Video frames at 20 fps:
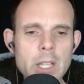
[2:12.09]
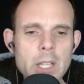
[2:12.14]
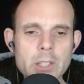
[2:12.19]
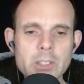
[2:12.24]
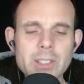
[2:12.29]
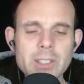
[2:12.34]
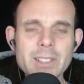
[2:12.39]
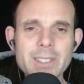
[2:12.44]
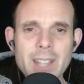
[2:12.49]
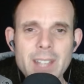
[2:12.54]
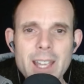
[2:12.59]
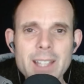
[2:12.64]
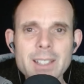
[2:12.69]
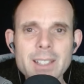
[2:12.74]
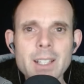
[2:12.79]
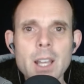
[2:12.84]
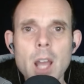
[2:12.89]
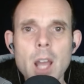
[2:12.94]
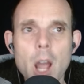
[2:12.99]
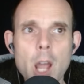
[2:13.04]
She said,
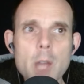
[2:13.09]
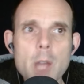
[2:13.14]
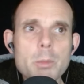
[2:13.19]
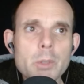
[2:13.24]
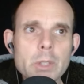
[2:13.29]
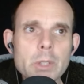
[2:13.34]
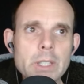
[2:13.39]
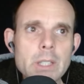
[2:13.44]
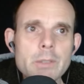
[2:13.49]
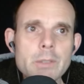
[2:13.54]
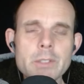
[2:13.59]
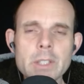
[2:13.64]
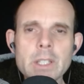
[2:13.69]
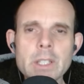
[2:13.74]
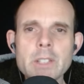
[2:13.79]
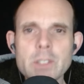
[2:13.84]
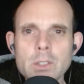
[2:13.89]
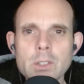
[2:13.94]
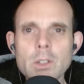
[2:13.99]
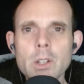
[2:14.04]
I believe that
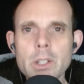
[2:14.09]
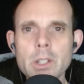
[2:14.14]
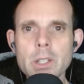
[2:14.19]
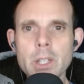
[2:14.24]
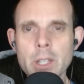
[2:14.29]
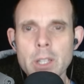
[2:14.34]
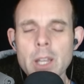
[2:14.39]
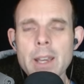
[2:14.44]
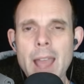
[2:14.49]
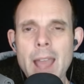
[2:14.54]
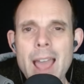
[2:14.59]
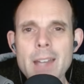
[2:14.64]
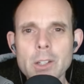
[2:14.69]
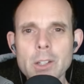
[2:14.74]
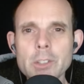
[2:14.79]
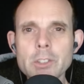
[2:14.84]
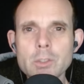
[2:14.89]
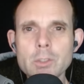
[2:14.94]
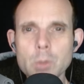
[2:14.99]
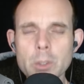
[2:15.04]
it's an
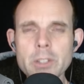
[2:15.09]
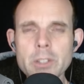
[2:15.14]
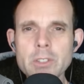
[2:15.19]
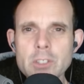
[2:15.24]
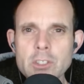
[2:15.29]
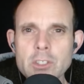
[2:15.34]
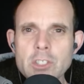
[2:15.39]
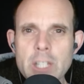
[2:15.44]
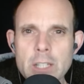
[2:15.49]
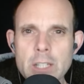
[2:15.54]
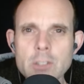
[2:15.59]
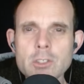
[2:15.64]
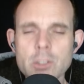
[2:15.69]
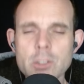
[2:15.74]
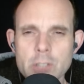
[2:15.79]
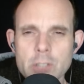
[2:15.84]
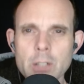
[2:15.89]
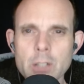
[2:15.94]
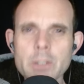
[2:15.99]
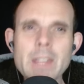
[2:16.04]
adult's choice to change your
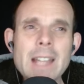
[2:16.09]
gender.